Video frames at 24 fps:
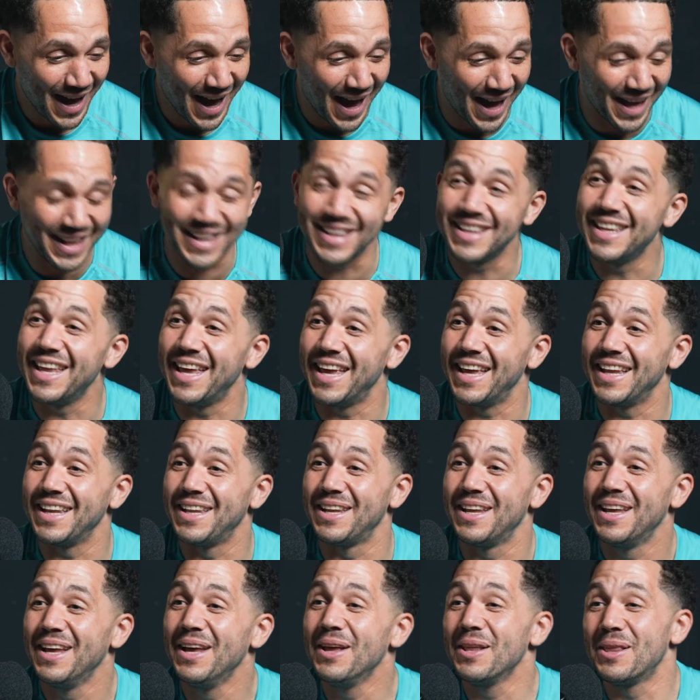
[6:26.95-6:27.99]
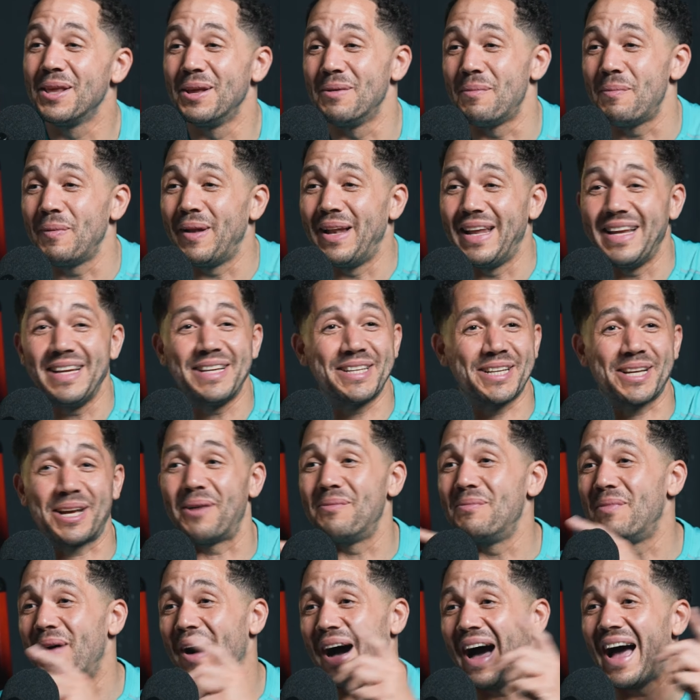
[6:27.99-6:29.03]
And then the police
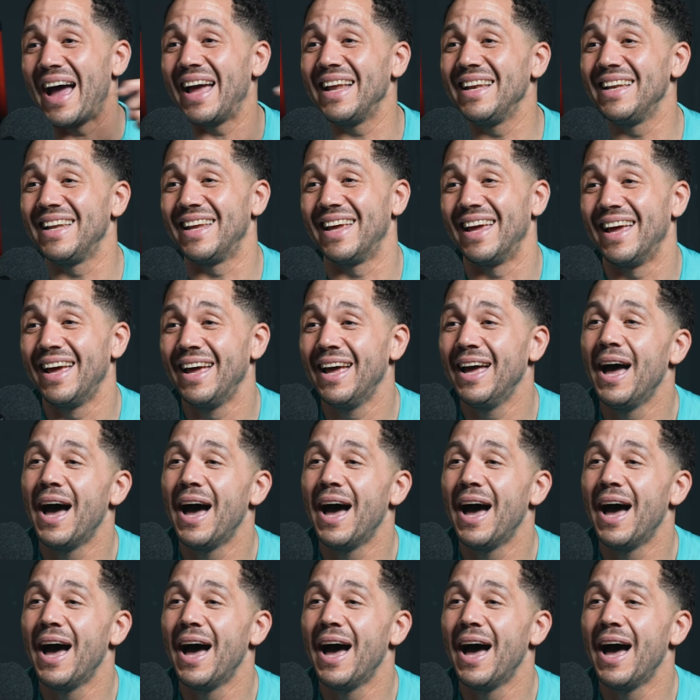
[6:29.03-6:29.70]
come behind it